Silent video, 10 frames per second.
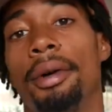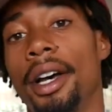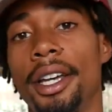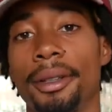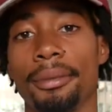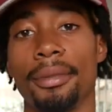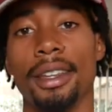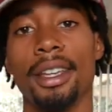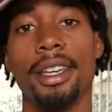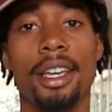But
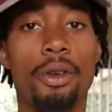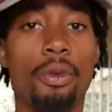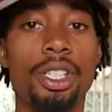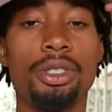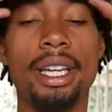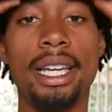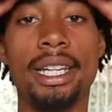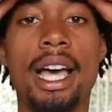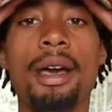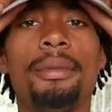once you hit
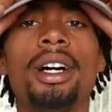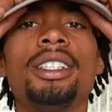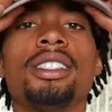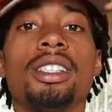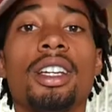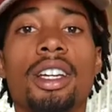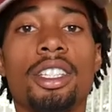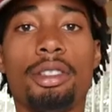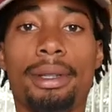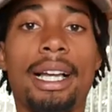9 months,
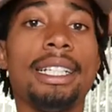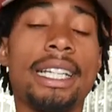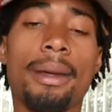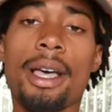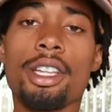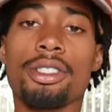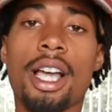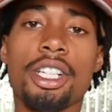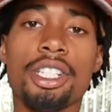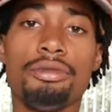you'd be like, damn, that was
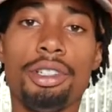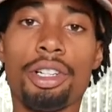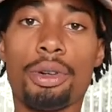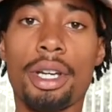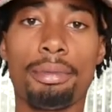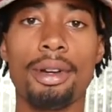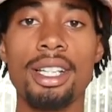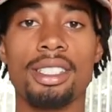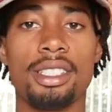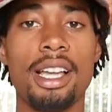actually a real quick
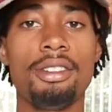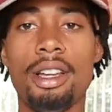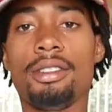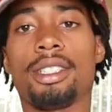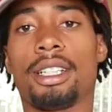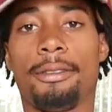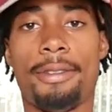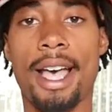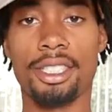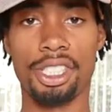process. That was like the
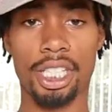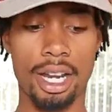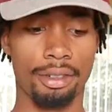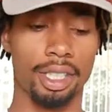fastest shit ever.